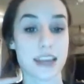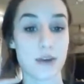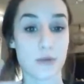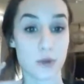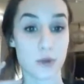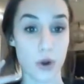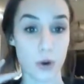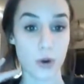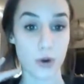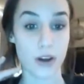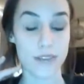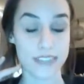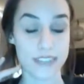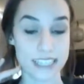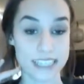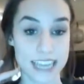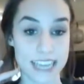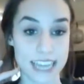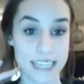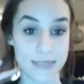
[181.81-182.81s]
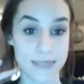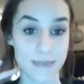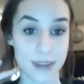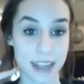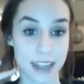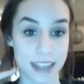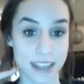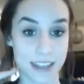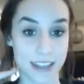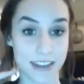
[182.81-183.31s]
role of assessment
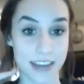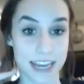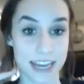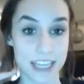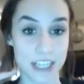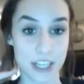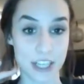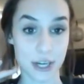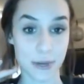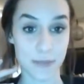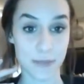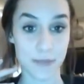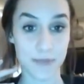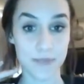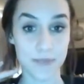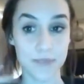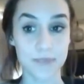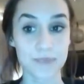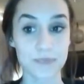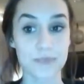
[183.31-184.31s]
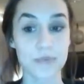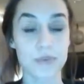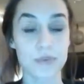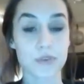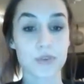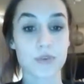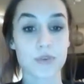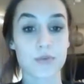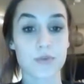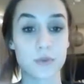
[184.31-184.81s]
in the classroom.
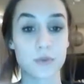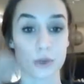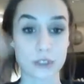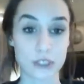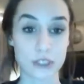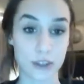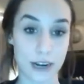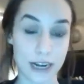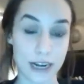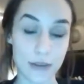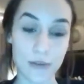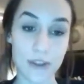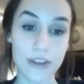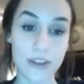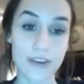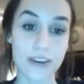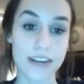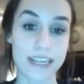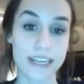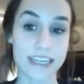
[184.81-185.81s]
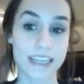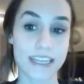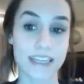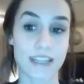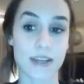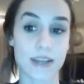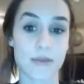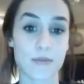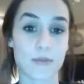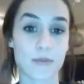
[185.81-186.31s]
Well, starting with
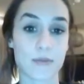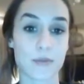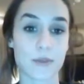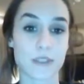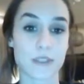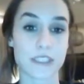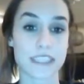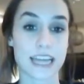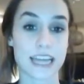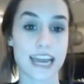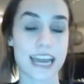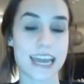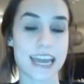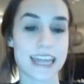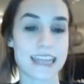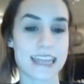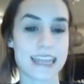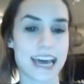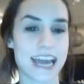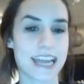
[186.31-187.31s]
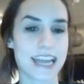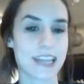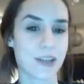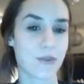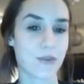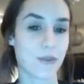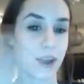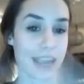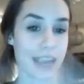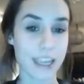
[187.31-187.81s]
curriculum, we'll say that in the
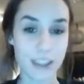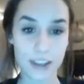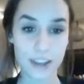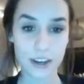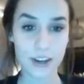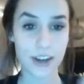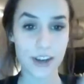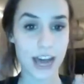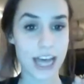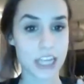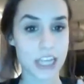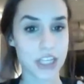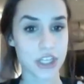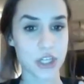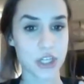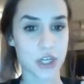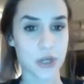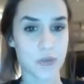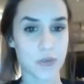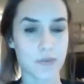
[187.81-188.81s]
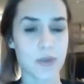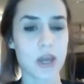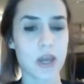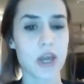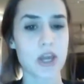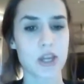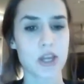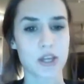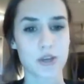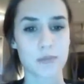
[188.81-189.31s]
regular classroom,
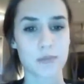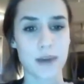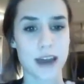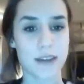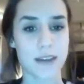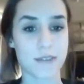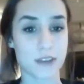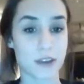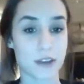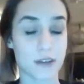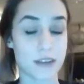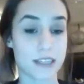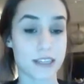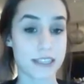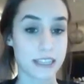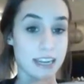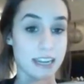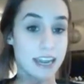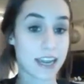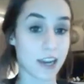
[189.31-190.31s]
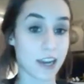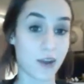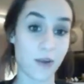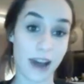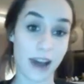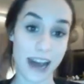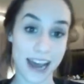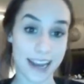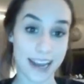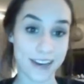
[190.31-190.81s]
you might have noticed, and I know
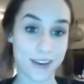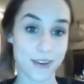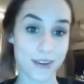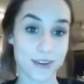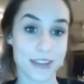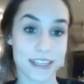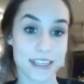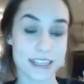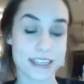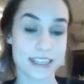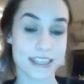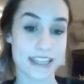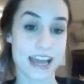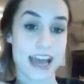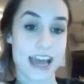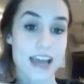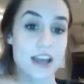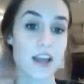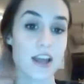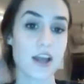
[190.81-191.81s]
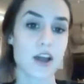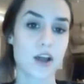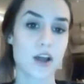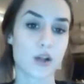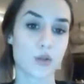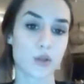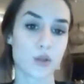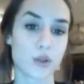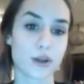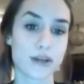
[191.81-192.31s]
I noticed, that
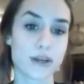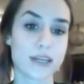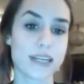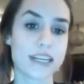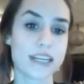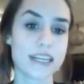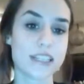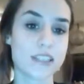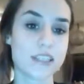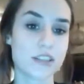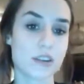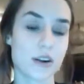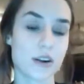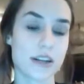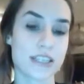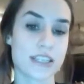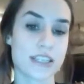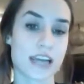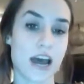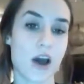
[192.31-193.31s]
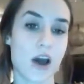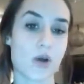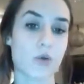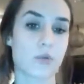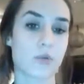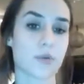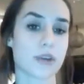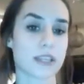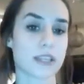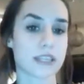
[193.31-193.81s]
learning starts out
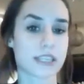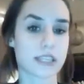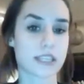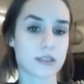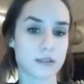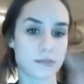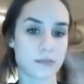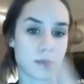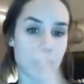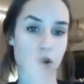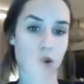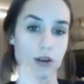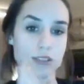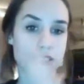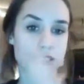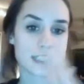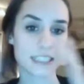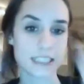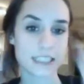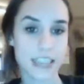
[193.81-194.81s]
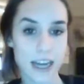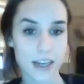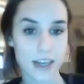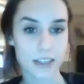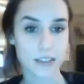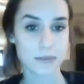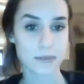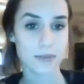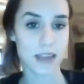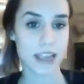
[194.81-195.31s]
with small
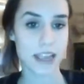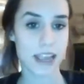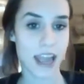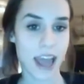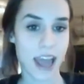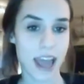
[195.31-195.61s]
details being